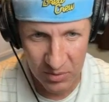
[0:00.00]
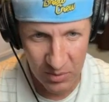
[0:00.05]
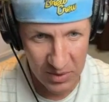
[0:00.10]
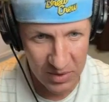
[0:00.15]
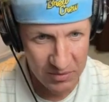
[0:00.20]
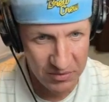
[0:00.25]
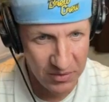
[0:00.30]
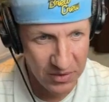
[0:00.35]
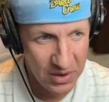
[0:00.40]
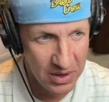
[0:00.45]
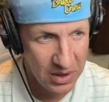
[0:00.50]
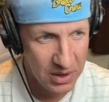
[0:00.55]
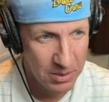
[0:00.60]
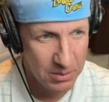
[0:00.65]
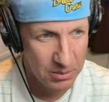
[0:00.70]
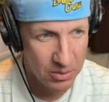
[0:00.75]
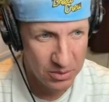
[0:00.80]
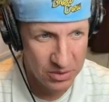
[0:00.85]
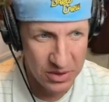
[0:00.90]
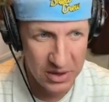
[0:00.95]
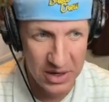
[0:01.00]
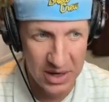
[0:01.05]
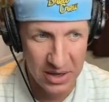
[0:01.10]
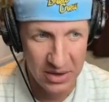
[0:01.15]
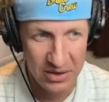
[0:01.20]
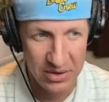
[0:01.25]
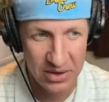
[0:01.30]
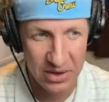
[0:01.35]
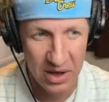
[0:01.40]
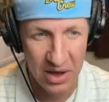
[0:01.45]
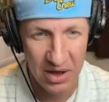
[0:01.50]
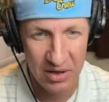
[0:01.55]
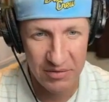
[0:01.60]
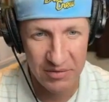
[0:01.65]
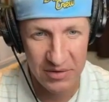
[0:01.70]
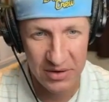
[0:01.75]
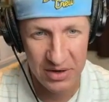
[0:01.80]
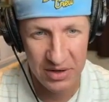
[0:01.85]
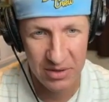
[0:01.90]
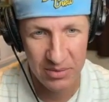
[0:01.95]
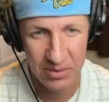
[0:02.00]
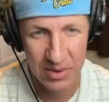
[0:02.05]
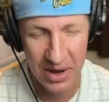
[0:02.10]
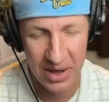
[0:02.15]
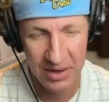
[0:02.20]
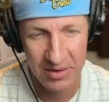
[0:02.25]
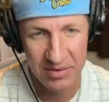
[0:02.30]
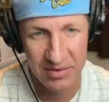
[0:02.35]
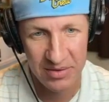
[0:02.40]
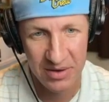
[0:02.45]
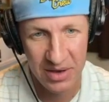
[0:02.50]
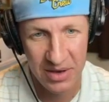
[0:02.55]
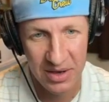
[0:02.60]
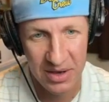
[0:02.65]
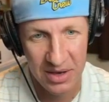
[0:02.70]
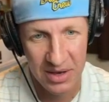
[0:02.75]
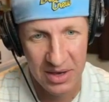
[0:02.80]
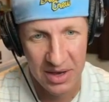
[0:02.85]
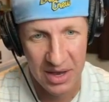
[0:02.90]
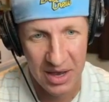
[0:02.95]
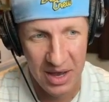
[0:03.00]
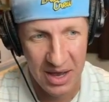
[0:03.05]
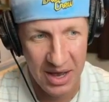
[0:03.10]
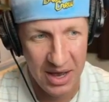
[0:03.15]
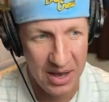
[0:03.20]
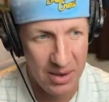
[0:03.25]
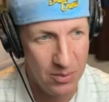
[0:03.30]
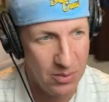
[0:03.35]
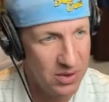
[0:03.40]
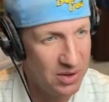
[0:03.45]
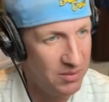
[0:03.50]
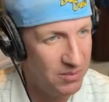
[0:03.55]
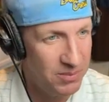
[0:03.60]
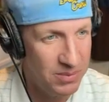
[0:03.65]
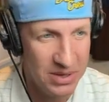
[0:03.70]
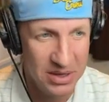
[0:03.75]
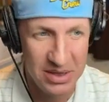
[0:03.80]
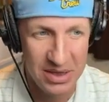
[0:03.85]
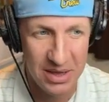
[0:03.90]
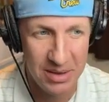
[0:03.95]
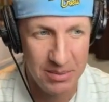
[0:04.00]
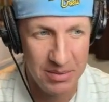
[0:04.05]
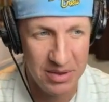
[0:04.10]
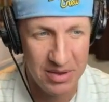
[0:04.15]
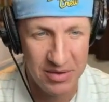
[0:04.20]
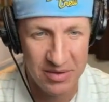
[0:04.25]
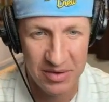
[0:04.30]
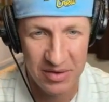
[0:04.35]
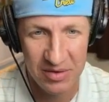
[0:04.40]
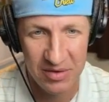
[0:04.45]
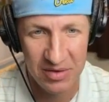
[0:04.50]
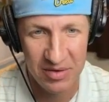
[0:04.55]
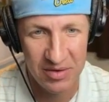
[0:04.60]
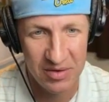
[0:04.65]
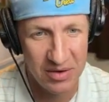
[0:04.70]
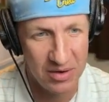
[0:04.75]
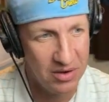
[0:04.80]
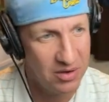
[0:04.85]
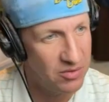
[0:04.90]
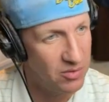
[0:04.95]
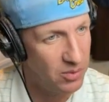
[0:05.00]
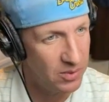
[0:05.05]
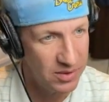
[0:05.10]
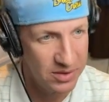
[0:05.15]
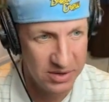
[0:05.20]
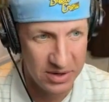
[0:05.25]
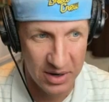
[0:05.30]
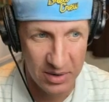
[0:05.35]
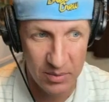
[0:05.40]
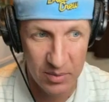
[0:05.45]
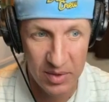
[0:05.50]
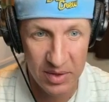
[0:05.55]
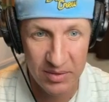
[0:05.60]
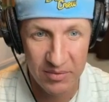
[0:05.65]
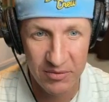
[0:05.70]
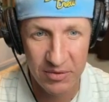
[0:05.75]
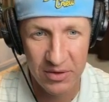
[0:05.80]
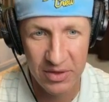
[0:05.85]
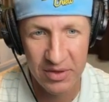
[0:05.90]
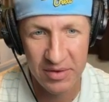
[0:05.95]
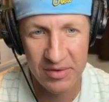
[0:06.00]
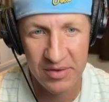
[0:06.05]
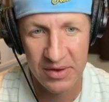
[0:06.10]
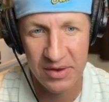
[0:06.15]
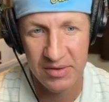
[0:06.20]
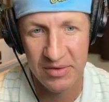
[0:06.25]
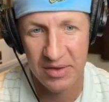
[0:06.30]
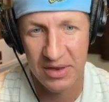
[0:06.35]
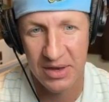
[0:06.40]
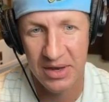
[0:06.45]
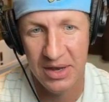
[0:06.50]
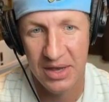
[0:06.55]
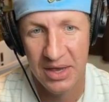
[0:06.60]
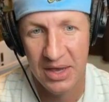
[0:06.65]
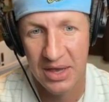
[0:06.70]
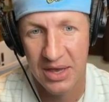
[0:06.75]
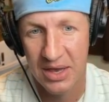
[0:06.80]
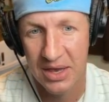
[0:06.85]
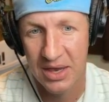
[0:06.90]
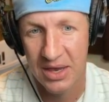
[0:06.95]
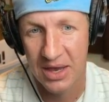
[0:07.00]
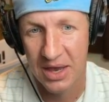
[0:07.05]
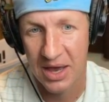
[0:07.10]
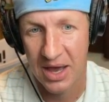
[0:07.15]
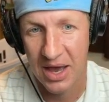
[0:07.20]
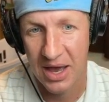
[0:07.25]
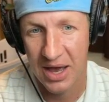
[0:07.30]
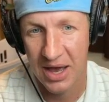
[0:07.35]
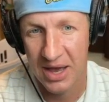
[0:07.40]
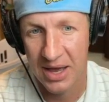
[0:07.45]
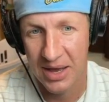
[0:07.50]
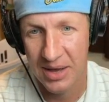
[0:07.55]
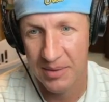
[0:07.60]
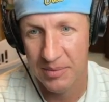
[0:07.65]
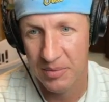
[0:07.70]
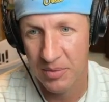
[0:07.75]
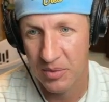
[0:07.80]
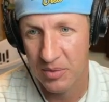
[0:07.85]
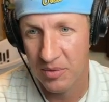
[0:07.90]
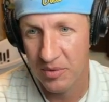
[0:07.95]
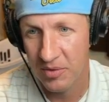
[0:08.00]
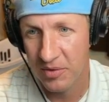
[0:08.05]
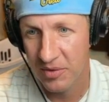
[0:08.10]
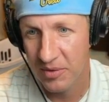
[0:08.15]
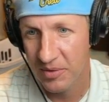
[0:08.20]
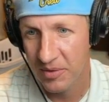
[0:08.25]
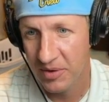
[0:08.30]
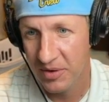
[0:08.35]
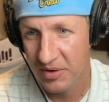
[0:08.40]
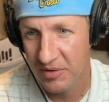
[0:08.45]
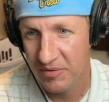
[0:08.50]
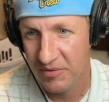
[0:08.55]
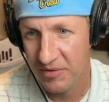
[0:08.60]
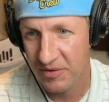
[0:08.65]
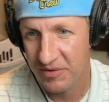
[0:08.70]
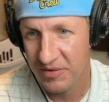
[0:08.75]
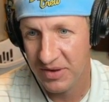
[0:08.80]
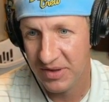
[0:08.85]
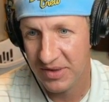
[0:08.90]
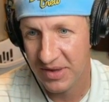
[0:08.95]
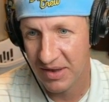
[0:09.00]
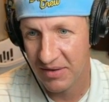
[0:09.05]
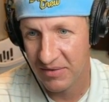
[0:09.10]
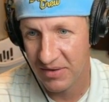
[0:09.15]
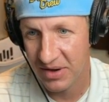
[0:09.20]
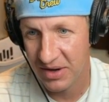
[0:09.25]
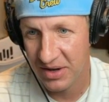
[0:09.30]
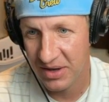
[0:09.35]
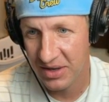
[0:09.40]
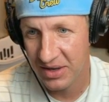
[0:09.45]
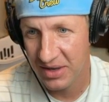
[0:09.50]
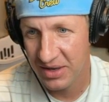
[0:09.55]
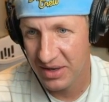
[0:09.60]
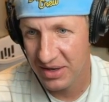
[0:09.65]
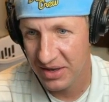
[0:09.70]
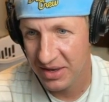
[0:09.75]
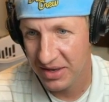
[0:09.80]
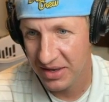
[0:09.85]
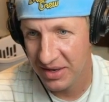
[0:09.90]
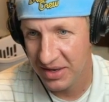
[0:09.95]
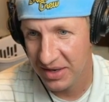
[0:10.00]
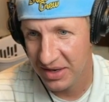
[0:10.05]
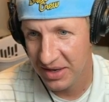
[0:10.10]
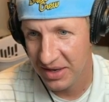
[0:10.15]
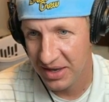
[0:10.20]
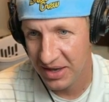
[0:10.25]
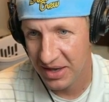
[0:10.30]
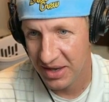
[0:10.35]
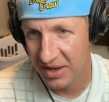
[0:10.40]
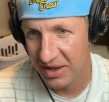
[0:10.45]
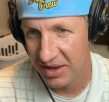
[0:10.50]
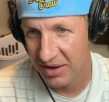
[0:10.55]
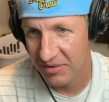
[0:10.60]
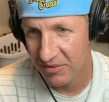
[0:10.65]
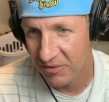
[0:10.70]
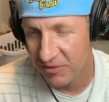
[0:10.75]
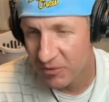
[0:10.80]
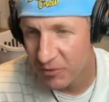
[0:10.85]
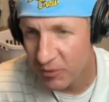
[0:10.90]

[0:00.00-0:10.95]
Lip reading: we have put the nail in the coffin in the Reds. We have beat them in the season series. We're done with them for the season. 57 and